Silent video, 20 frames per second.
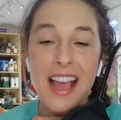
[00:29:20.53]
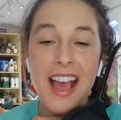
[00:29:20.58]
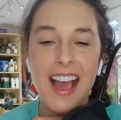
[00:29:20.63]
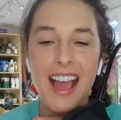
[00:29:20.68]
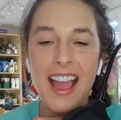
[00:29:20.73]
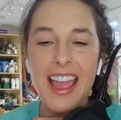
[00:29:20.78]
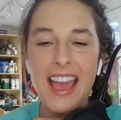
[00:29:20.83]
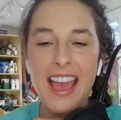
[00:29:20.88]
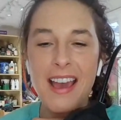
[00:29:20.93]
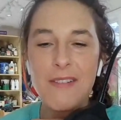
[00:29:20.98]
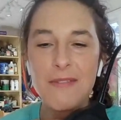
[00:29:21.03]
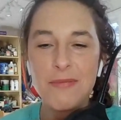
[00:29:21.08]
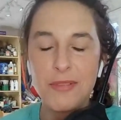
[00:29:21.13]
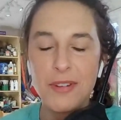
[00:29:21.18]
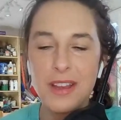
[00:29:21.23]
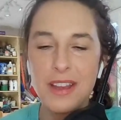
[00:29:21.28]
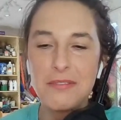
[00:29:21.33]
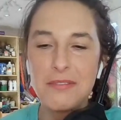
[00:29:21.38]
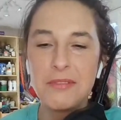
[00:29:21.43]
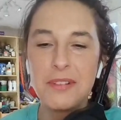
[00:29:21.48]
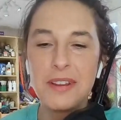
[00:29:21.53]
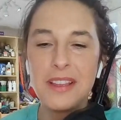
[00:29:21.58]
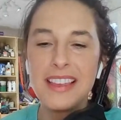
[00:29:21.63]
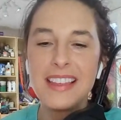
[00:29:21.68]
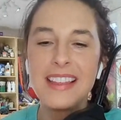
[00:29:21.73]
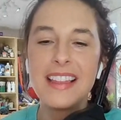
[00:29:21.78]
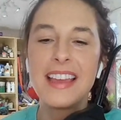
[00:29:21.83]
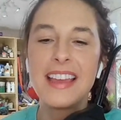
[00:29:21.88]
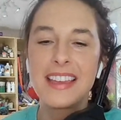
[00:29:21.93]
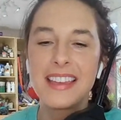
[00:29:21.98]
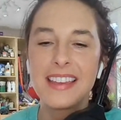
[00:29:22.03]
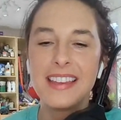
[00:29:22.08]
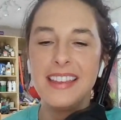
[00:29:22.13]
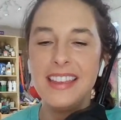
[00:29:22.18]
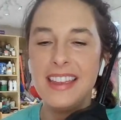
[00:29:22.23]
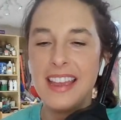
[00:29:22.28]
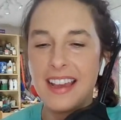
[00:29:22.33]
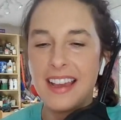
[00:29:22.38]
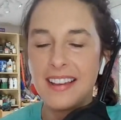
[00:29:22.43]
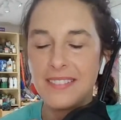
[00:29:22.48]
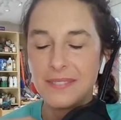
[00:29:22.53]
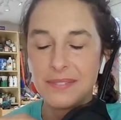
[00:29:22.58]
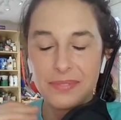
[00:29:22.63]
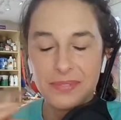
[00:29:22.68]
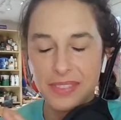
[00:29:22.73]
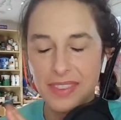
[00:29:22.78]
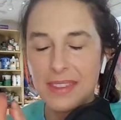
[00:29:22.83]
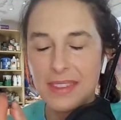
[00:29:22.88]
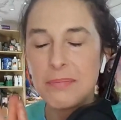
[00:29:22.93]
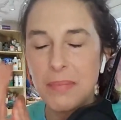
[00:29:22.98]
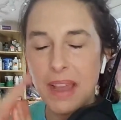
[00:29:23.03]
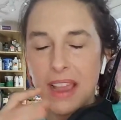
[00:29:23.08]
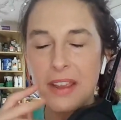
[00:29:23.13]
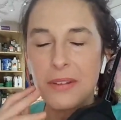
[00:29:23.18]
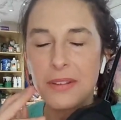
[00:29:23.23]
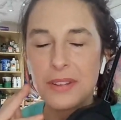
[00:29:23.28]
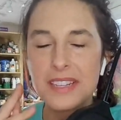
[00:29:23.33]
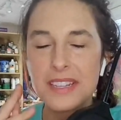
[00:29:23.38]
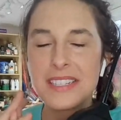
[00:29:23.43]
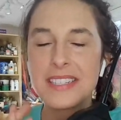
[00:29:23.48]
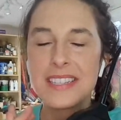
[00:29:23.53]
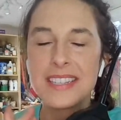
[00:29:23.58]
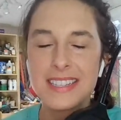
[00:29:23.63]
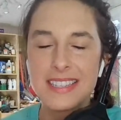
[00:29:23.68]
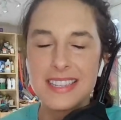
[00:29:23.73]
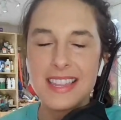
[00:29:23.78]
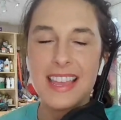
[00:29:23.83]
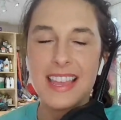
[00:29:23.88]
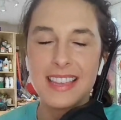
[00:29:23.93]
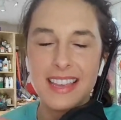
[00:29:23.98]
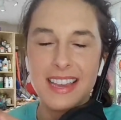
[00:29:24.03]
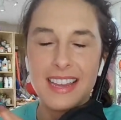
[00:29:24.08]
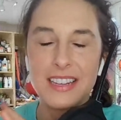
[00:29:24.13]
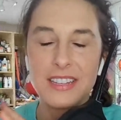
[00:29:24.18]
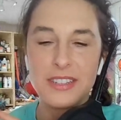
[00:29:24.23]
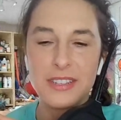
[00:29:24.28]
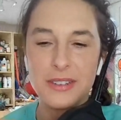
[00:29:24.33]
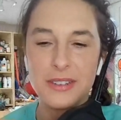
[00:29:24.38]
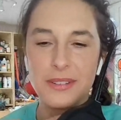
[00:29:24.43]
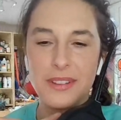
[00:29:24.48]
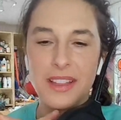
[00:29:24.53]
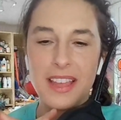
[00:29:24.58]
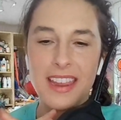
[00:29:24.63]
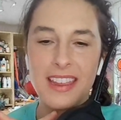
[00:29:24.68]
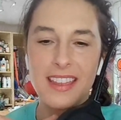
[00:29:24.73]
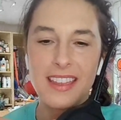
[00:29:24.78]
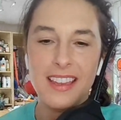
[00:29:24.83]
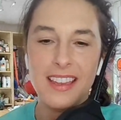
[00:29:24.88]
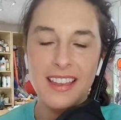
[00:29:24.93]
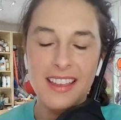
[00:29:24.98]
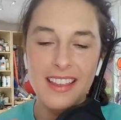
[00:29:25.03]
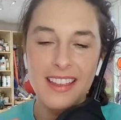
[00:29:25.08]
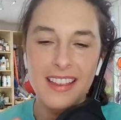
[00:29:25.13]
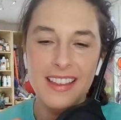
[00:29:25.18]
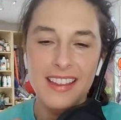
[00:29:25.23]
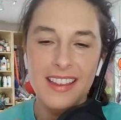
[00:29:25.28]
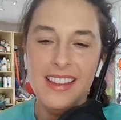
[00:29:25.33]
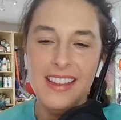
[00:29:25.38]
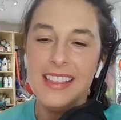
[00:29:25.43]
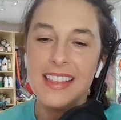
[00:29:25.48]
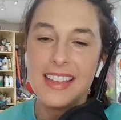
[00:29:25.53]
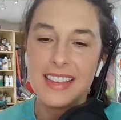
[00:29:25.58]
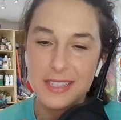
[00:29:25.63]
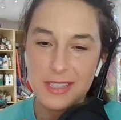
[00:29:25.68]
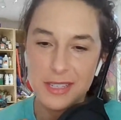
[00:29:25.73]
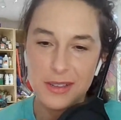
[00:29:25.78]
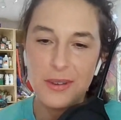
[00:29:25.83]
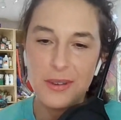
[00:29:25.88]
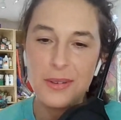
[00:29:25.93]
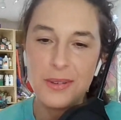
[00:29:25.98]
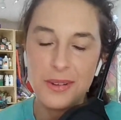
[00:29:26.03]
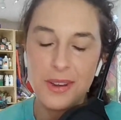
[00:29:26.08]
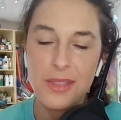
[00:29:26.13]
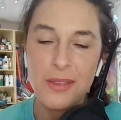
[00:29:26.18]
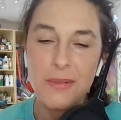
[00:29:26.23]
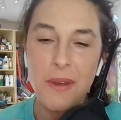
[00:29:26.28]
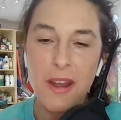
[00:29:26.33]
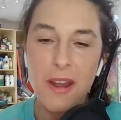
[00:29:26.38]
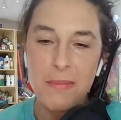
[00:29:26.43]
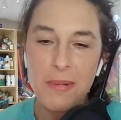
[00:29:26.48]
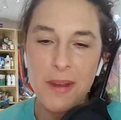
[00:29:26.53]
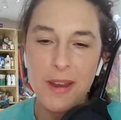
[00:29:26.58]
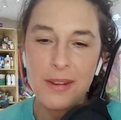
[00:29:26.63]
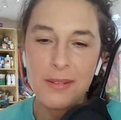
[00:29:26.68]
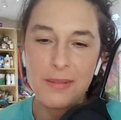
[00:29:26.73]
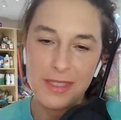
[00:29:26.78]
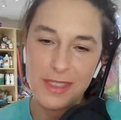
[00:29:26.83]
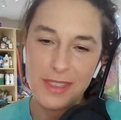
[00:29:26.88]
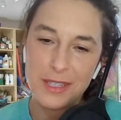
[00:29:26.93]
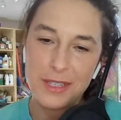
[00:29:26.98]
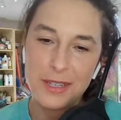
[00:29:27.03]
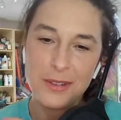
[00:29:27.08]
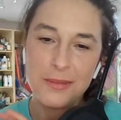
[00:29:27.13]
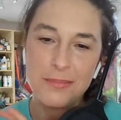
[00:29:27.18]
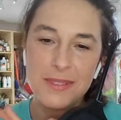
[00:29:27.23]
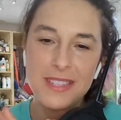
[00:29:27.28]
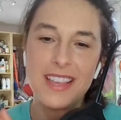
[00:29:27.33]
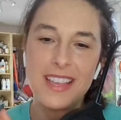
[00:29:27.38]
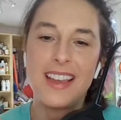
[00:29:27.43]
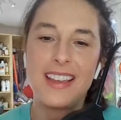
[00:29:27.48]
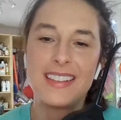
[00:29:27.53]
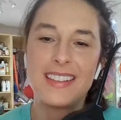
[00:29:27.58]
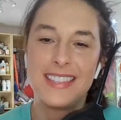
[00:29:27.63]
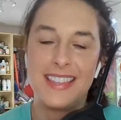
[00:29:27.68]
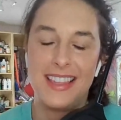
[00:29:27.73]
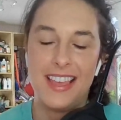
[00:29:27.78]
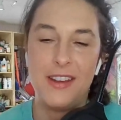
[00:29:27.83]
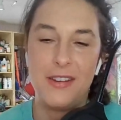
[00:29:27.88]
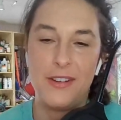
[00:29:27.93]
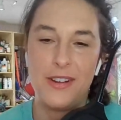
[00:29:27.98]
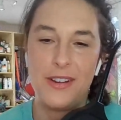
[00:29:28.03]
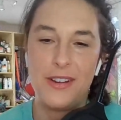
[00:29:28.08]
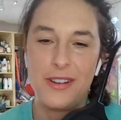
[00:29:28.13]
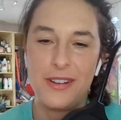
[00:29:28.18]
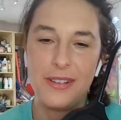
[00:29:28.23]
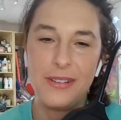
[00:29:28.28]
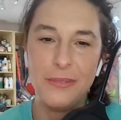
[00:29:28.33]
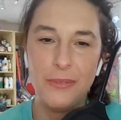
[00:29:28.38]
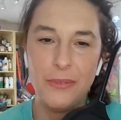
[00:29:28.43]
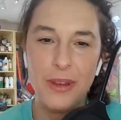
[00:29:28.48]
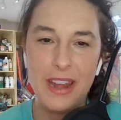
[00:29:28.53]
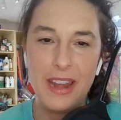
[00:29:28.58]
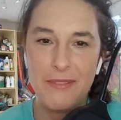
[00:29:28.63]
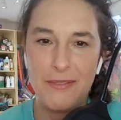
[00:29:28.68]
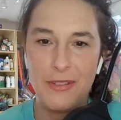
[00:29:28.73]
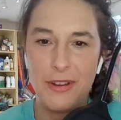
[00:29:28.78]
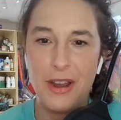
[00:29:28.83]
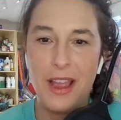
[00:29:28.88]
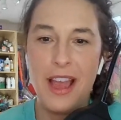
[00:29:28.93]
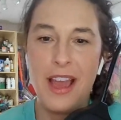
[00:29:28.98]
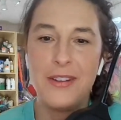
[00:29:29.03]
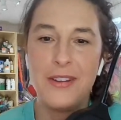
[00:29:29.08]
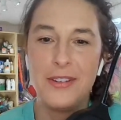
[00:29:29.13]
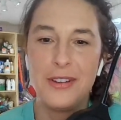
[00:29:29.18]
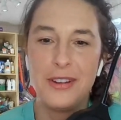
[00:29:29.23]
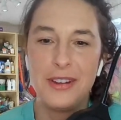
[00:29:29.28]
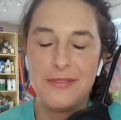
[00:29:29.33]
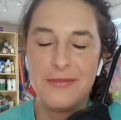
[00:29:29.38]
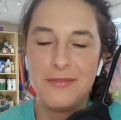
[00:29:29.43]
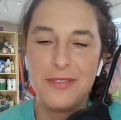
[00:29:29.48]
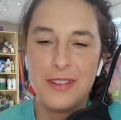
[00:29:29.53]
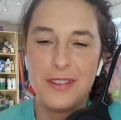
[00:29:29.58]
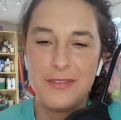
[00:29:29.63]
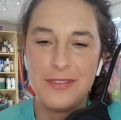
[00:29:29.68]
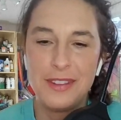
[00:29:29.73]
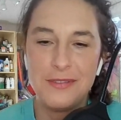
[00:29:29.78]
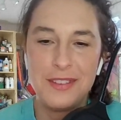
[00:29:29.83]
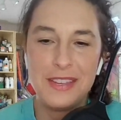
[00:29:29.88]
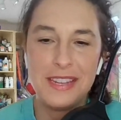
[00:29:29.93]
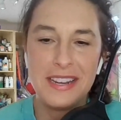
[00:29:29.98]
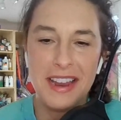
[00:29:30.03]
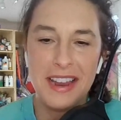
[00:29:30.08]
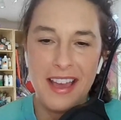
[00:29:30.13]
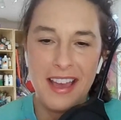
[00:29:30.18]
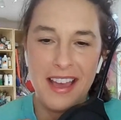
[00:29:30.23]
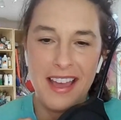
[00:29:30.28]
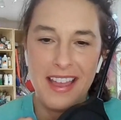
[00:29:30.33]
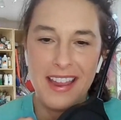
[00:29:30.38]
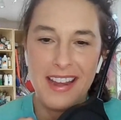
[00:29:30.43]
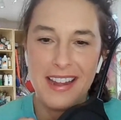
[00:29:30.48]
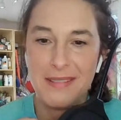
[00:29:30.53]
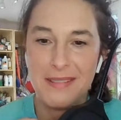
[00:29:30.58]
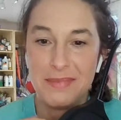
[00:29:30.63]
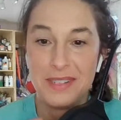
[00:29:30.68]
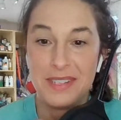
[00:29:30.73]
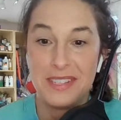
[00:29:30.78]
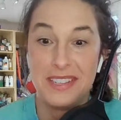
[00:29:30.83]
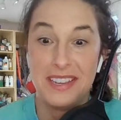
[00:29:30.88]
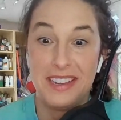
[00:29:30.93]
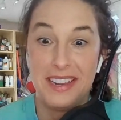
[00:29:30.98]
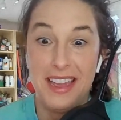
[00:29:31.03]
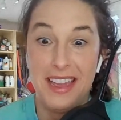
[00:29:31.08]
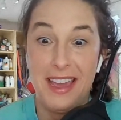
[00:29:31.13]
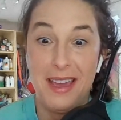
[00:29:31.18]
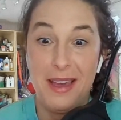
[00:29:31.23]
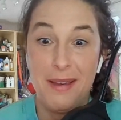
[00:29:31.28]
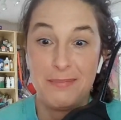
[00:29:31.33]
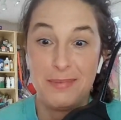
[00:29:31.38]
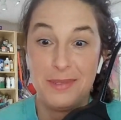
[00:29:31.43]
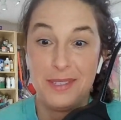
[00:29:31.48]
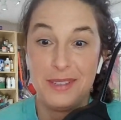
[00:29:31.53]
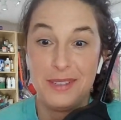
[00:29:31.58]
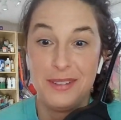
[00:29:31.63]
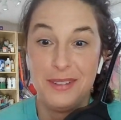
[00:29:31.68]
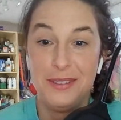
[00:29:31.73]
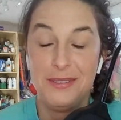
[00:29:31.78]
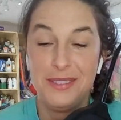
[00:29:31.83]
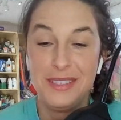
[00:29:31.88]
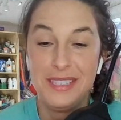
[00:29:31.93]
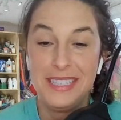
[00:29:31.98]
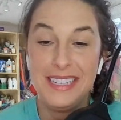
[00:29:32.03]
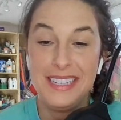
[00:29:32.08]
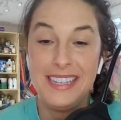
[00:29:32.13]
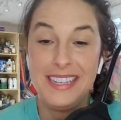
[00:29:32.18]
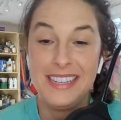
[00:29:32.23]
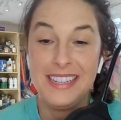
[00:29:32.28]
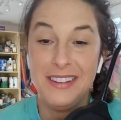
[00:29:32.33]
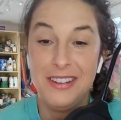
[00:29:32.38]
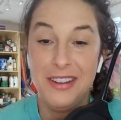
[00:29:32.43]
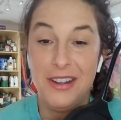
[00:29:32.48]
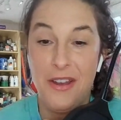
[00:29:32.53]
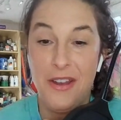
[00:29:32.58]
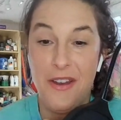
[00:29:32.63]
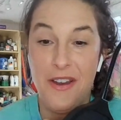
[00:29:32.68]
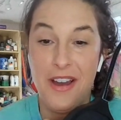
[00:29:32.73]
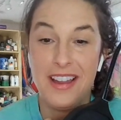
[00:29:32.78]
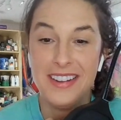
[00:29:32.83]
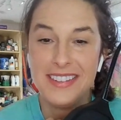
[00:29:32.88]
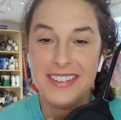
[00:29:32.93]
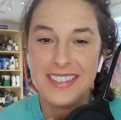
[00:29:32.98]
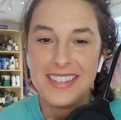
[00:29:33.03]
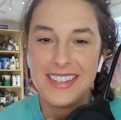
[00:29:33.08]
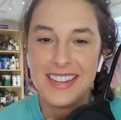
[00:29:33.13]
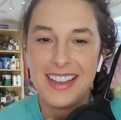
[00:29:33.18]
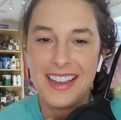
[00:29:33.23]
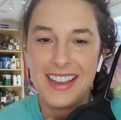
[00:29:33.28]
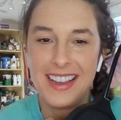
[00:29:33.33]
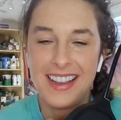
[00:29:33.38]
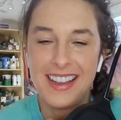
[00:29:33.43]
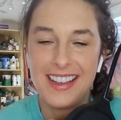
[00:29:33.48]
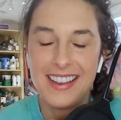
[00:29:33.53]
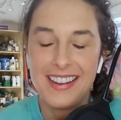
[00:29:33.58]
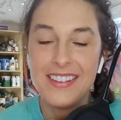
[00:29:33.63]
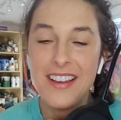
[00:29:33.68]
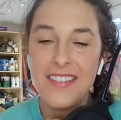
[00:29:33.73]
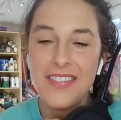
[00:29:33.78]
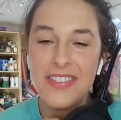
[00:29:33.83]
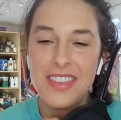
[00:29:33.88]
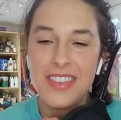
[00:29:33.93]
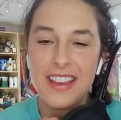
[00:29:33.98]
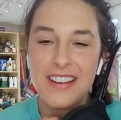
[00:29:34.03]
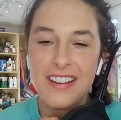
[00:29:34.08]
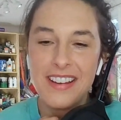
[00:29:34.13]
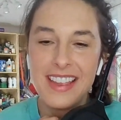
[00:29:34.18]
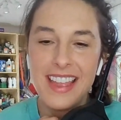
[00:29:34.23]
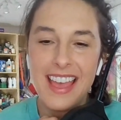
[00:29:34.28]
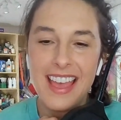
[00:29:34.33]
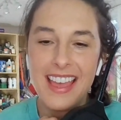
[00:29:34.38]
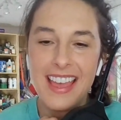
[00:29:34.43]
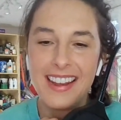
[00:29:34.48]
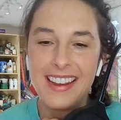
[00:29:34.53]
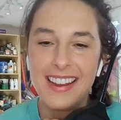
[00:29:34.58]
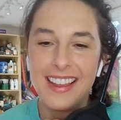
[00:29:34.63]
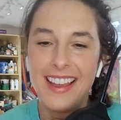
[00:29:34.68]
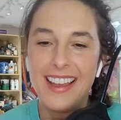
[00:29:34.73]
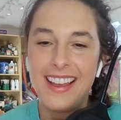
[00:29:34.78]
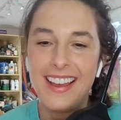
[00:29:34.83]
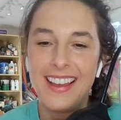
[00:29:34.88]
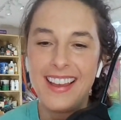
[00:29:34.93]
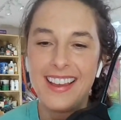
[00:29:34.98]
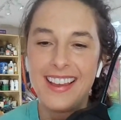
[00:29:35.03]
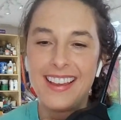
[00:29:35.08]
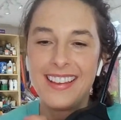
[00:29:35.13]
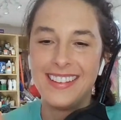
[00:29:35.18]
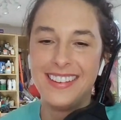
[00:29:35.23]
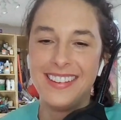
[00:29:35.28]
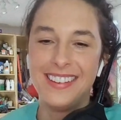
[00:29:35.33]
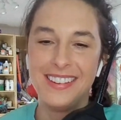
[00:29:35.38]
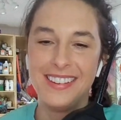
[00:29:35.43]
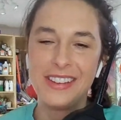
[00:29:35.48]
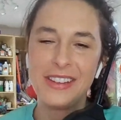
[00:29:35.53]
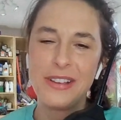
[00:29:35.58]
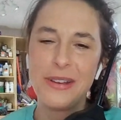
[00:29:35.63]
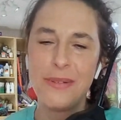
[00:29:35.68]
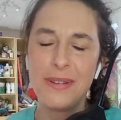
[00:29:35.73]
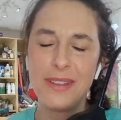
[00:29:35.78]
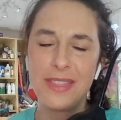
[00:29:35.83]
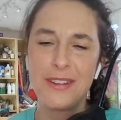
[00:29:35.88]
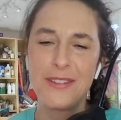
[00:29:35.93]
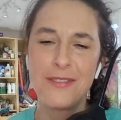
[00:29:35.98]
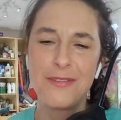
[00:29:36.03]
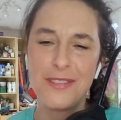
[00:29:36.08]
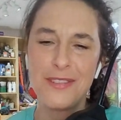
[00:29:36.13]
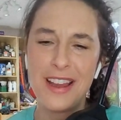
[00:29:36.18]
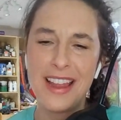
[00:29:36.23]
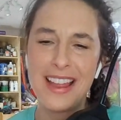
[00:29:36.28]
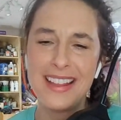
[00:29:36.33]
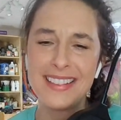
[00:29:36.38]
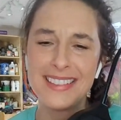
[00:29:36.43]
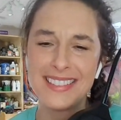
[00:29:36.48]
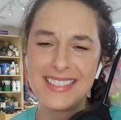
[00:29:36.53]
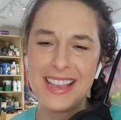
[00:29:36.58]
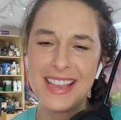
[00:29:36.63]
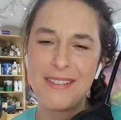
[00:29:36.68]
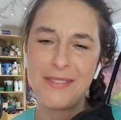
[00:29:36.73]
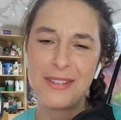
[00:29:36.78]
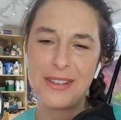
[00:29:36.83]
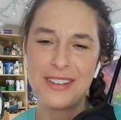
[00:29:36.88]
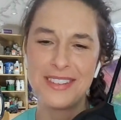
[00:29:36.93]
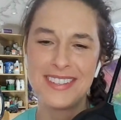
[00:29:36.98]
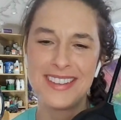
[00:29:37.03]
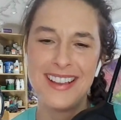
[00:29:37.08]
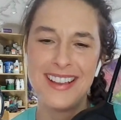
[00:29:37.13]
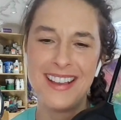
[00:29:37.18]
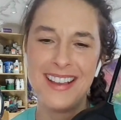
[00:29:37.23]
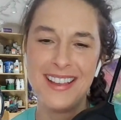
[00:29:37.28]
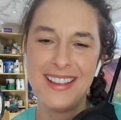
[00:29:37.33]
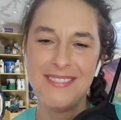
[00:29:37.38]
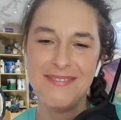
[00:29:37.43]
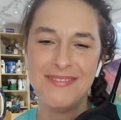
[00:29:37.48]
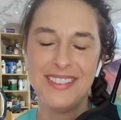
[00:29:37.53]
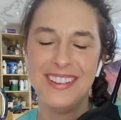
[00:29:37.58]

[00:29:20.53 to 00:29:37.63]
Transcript: I have one really like, yeah, my oldest is like that too. Like let's go to the water park with the tube sides that are whatever 150 feet high and i'm just like absolutely not uh not there yet uh go with your friends have a good time